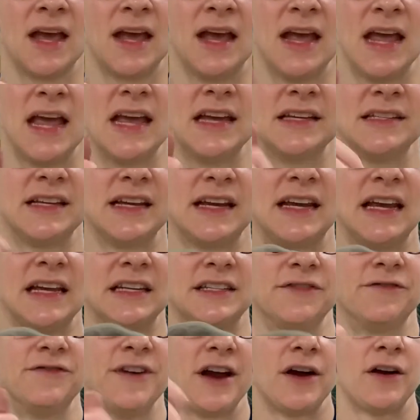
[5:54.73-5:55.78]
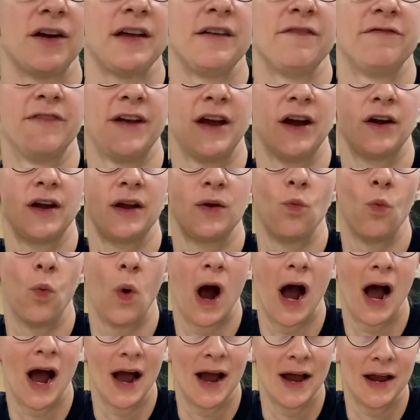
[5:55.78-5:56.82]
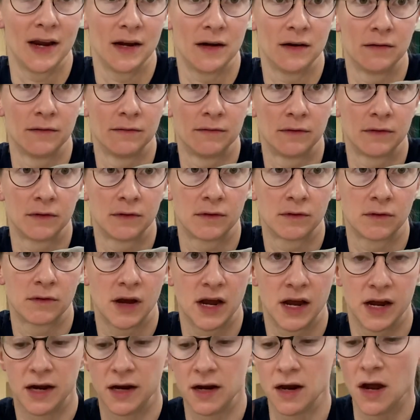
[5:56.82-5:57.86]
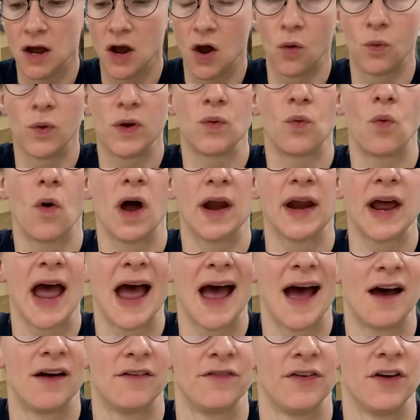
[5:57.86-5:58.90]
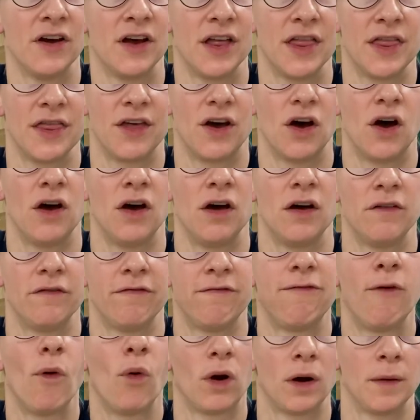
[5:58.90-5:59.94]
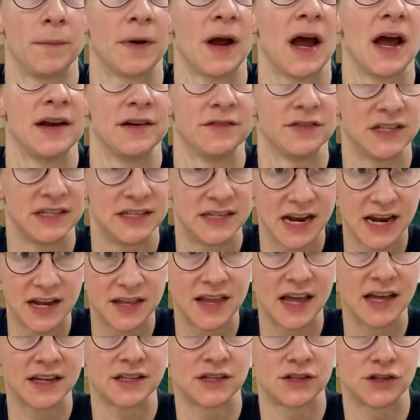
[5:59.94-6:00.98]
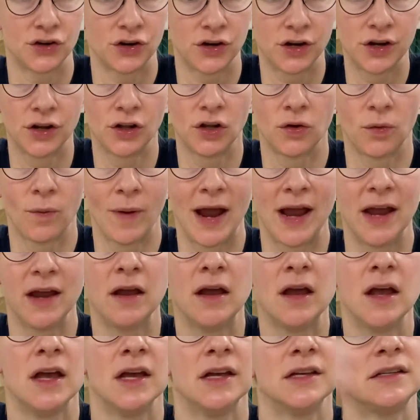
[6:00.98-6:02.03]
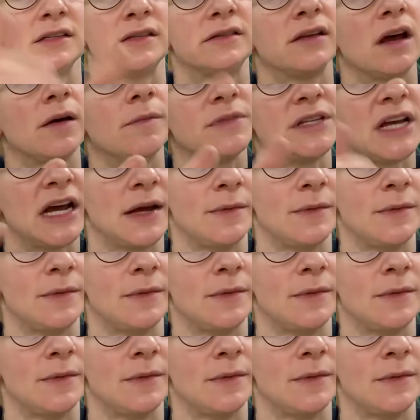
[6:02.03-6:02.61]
is it gets very, very wide, okay? We wanna have the form kind of stay in that circular way. Sometimes